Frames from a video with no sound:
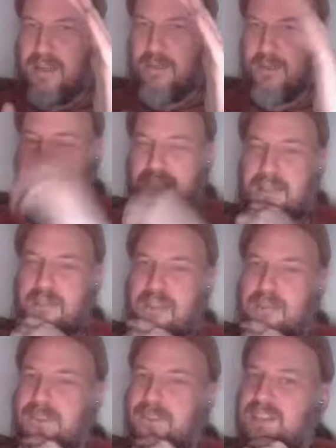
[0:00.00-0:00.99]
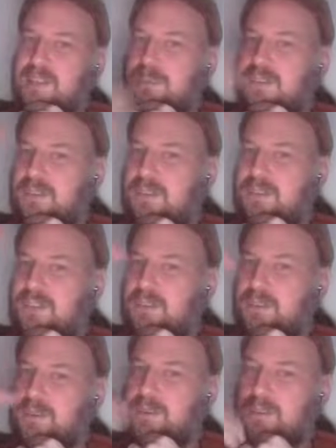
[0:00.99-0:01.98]
What are the algorithmic steps you need to
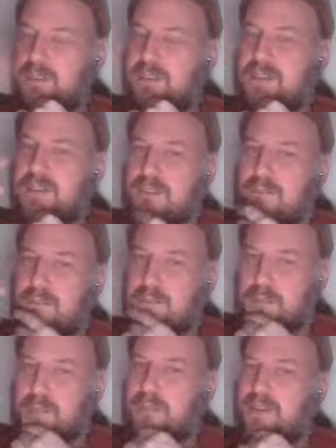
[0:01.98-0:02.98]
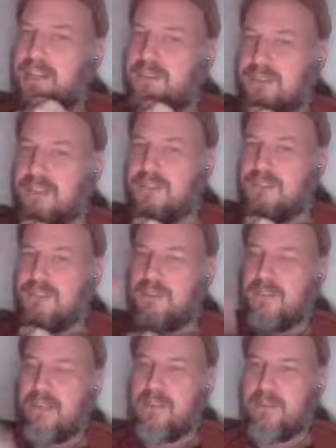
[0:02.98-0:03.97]
do? You need to process
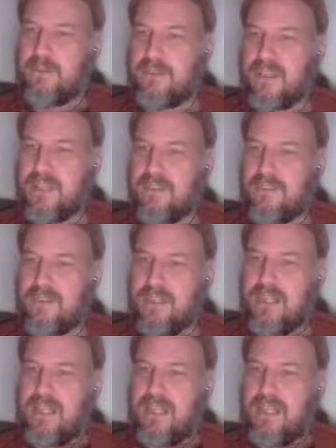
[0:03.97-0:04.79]
through that.